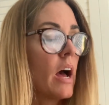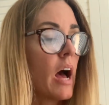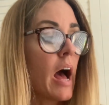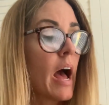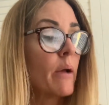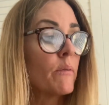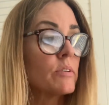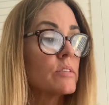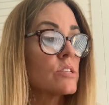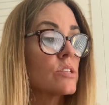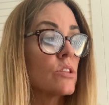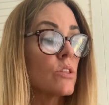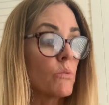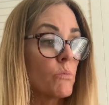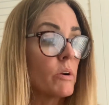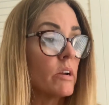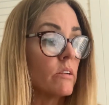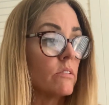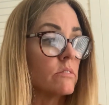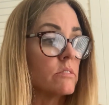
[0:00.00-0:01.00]
I was
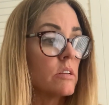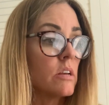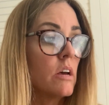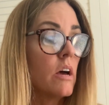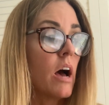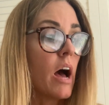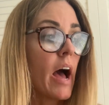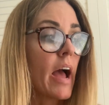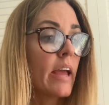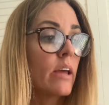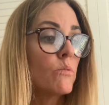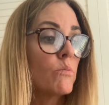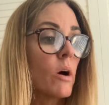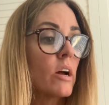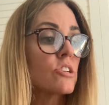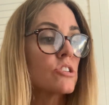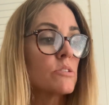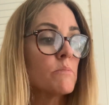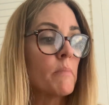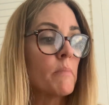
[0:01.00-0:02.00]
thrilled. I had watched